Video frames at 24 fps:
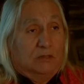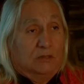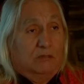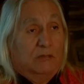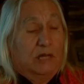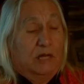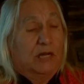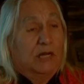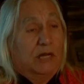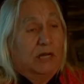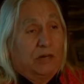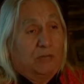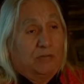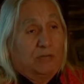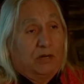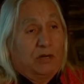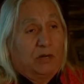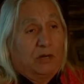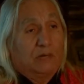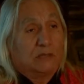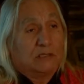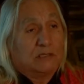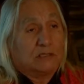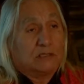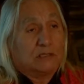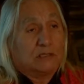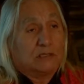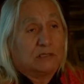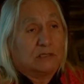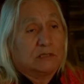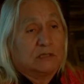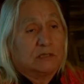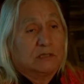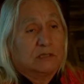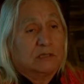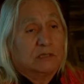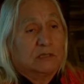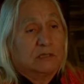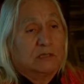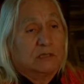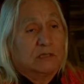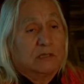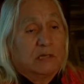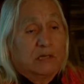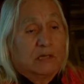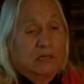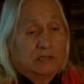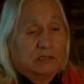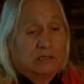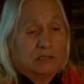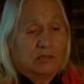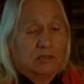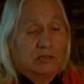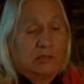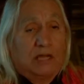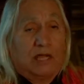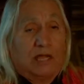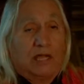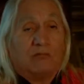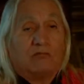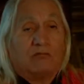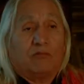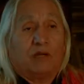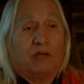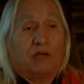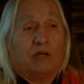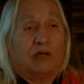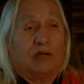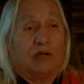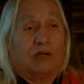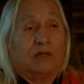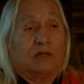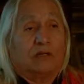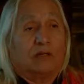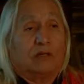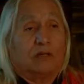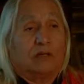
Maka promised. And so life went on.